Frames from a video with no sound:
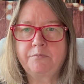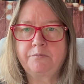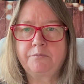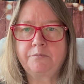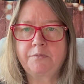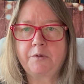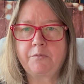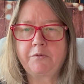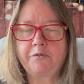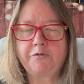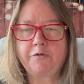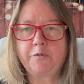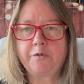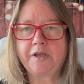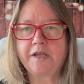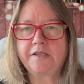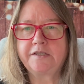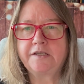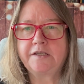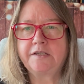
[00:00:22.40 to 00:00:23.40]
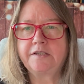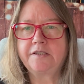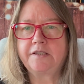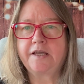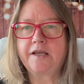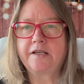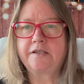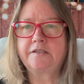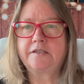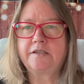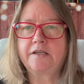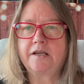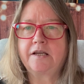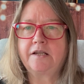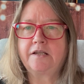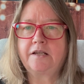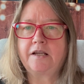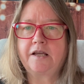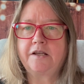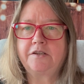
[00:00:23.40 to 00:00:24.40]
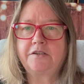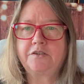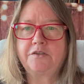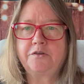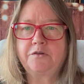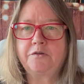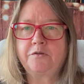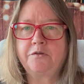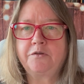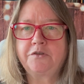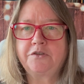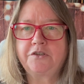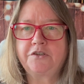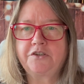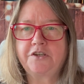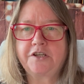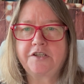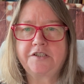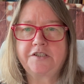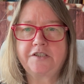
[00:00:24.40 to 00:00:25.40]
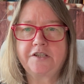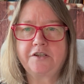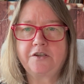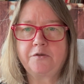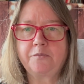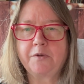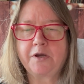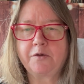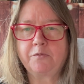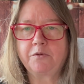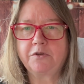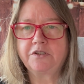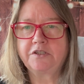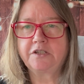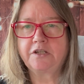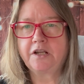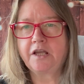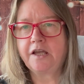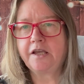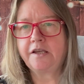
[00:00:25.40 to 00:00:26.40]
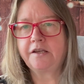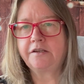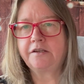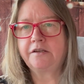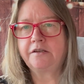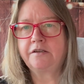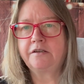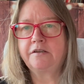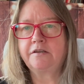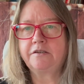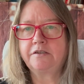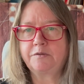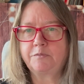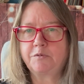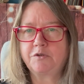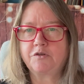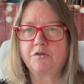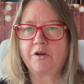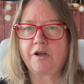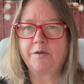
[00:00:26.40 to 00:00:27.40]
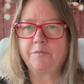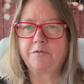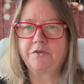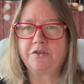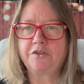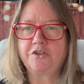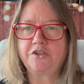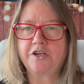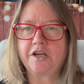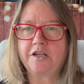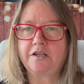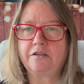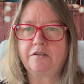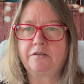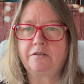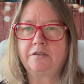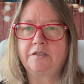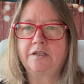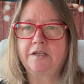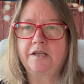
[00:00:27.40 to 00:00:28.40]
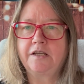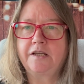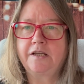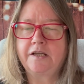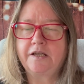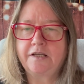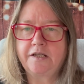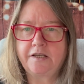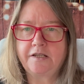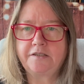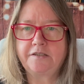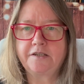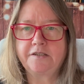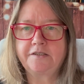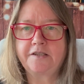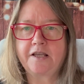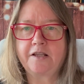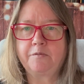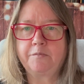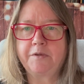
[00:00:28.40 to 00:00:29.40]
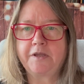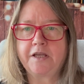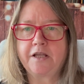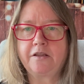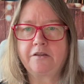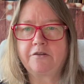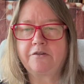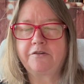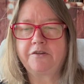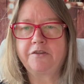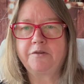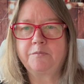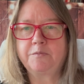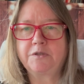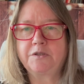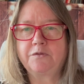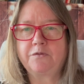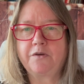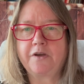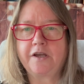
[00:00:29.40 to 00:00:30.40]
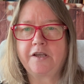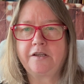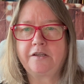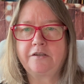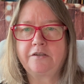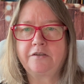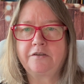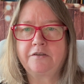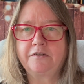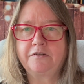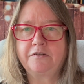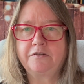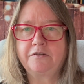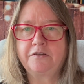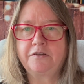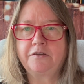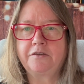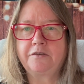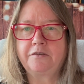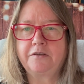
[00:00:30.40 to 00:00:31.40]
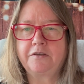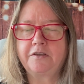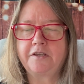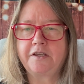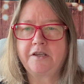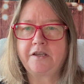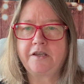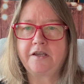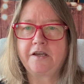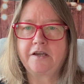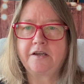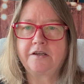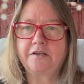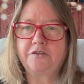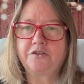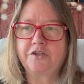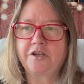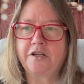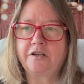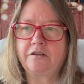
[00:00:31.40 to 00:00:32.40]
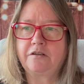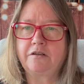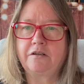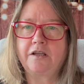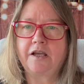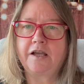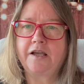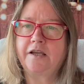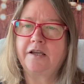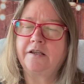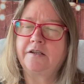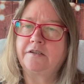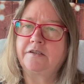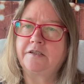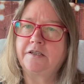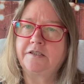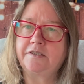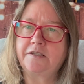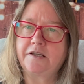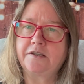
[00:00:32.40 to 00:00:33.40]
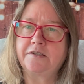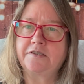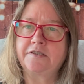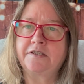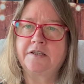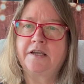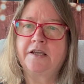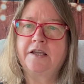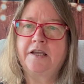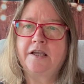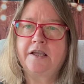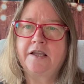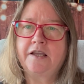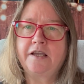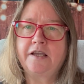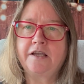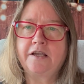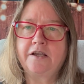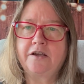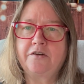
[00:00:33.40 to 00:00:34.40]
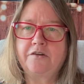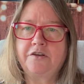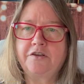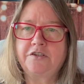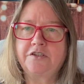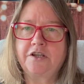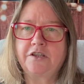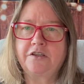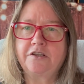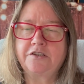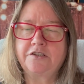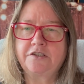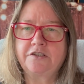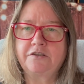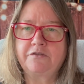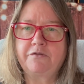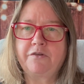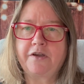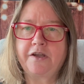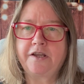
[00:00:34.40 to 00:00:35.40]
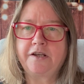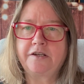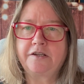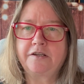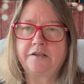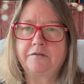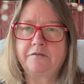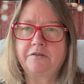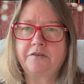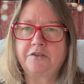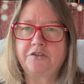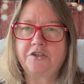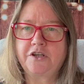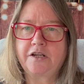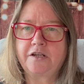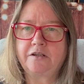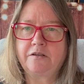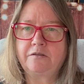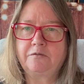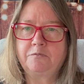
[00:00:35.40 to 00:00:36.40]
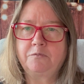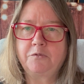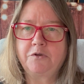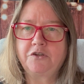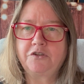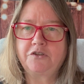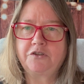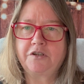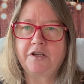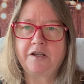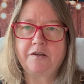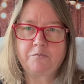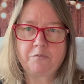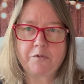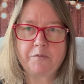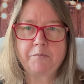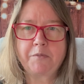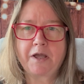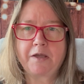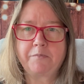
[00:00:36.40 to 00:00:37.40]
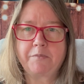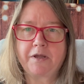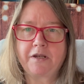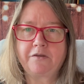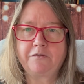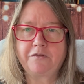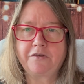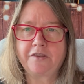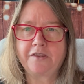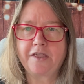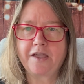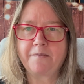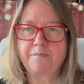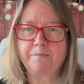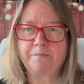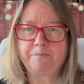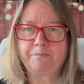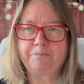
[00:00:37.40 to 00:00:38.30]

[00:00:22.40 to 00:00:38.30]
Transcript: But before we get into that, I'd like to suggest that you might want to like and subscribe to the channel. It does help the algorithms find the channel, and it does encourage others to find the channel, which one might benefit them.